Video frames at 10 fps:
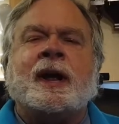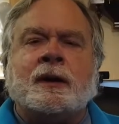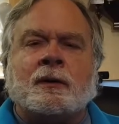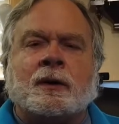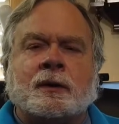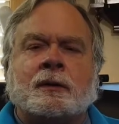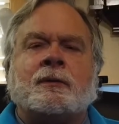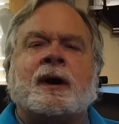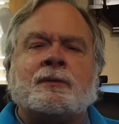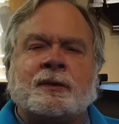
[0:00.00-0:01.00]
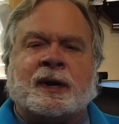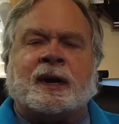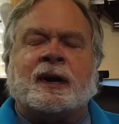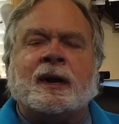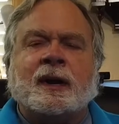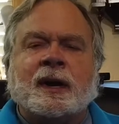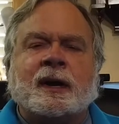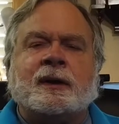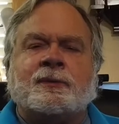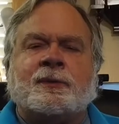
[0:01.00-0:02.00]
8 on grounding
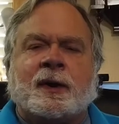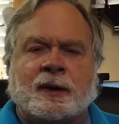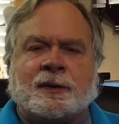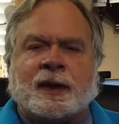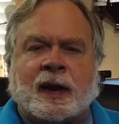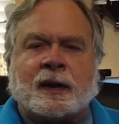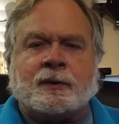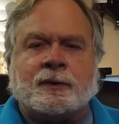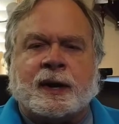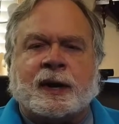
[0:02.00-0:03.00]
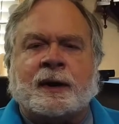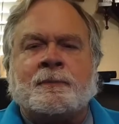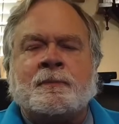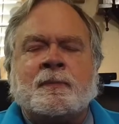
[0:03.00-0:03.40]
and follow that, okay?